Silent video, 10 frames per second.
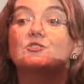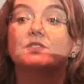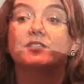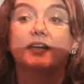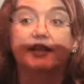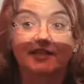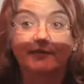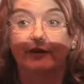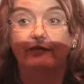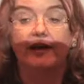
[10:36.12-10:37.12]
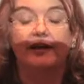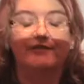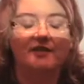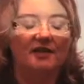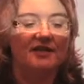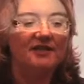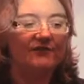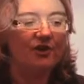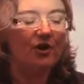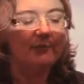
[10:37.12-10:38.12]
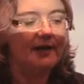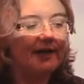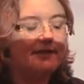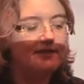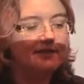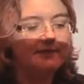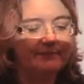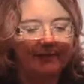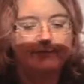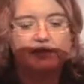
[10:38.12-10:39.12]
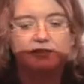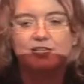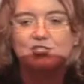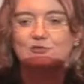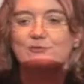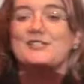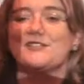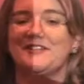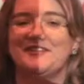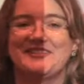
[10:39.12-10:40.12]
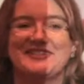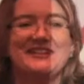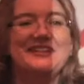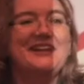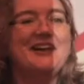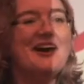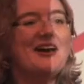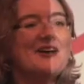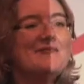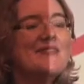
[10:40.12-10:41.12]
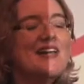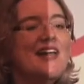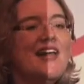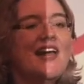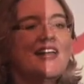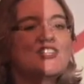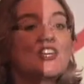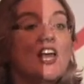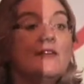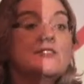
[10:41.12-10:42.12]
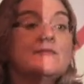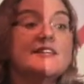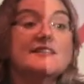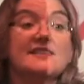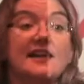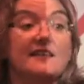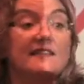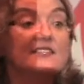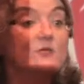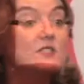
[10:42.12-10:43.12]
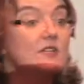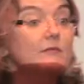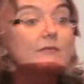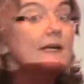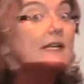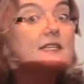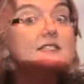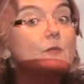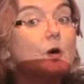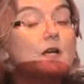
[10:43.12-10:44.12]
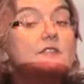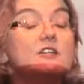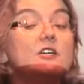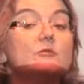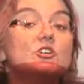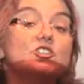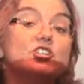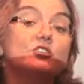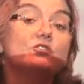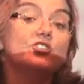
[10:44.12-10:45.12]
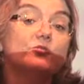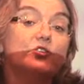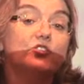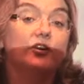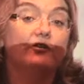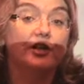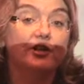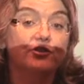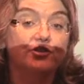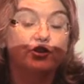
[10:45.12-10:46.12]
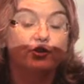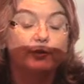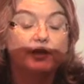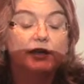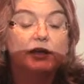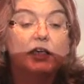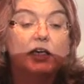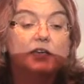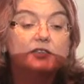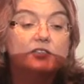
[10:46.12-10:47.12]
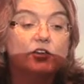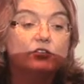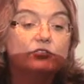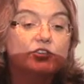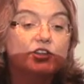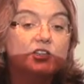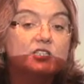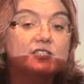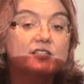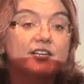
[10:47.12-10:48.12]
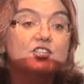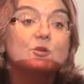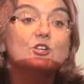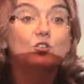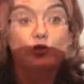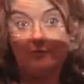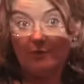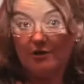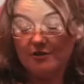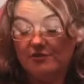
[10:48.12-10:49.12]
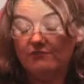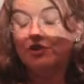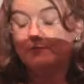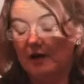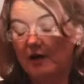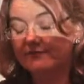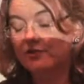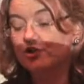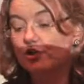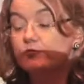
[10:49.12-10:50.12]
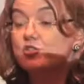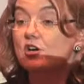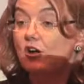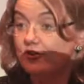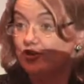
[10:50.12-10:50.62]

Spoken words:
was needing to be re-advertised for complicated public sector reasons. And she came to me to say that this was a complete surprise to her because she thought she was doing a really good job. So she decided to ignore her boss. She applied for the job. She got the